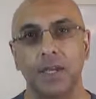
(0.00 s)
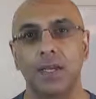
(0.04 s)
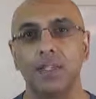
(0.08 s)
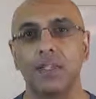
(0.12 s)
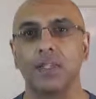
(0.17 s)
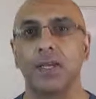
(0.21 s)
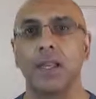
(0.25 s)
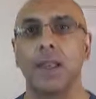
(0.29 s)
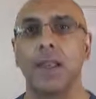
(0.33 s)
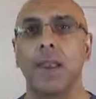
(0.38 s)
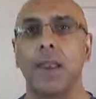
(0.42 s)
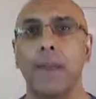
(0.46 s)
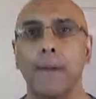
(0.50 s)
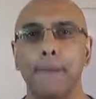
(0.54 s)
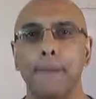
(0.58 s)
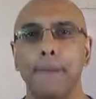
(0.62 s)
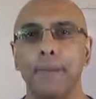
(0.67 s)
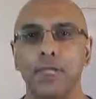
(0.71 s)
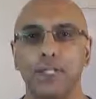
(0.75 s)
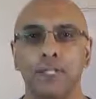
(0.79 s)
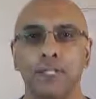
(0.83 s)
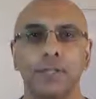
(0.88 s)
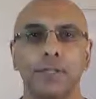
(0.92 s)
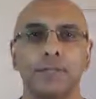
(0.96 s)
So
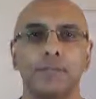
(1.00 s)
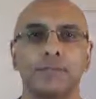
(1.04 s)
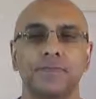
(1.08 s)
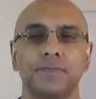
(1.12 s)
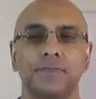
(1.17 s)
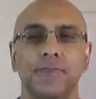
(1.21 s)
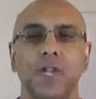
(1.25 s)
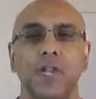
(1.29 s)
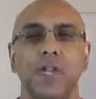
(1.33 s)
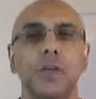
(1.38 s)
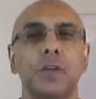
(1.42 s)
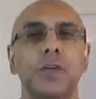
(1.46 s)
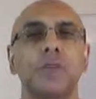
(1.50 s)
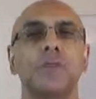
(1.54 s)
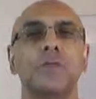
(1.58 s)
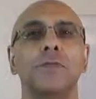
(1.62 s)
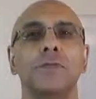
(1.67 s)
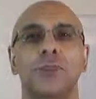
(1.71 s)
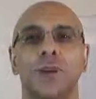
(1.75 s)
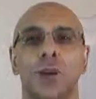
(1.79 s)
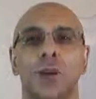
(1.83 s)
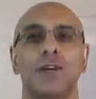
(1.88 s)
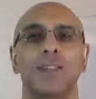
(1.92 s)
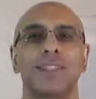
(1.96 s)
number two,
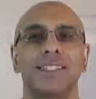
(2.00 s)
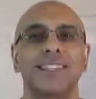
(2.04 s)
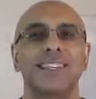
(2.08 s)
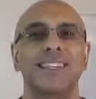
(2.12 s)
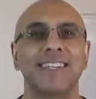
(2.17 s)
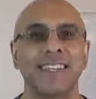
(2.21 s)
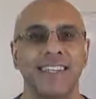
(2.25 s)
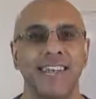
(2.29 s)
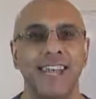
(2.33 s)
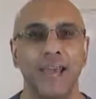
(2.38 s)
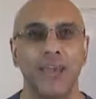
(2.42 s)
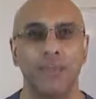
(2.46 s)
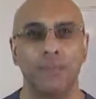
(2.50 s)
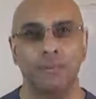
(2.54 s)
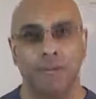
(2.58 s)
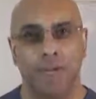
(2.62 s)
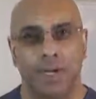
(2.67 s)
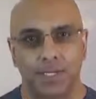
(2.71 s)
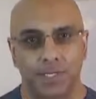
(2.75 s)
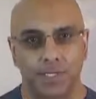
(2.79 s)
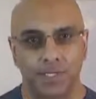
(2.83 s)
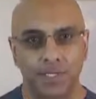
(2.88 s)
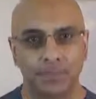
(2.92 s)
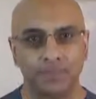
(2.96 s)
you've got to get
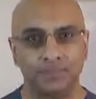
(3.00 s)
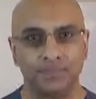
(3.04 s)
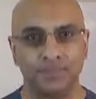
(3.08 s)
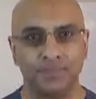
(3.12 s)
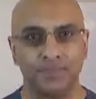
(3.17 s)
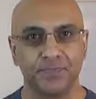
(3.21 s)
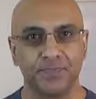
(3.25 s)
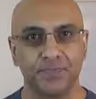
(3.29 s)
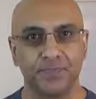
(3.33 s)
buzzing.